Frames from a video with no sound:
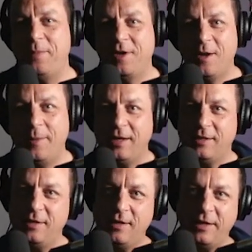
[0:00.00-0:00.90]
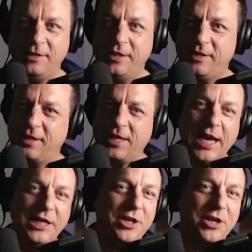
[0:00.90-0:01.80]
coming and just
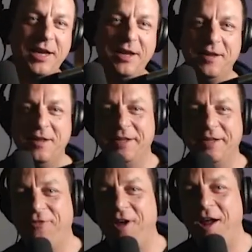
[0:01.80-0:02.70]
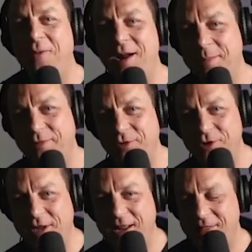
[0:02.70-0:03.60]
casually fly away before
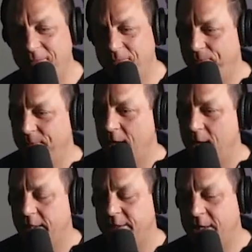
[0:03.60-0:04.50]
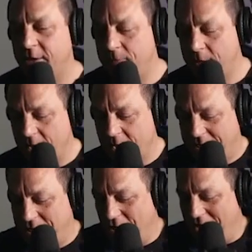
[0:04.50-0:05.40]
you can hit them. So I
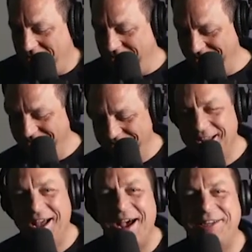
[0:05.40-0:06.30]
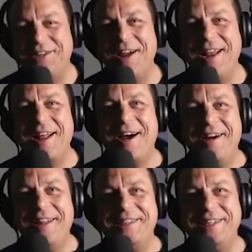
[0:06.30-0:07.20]
try and
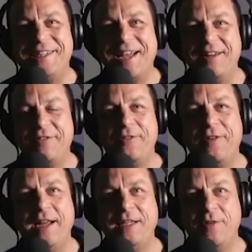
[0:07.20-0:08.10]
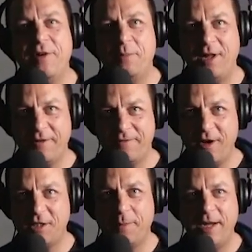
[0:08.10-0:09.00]
harness this kind of effect. If I'm playing a
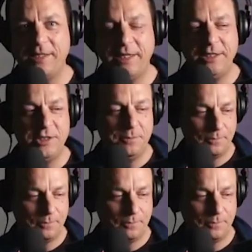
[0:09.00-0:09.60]
fast passage,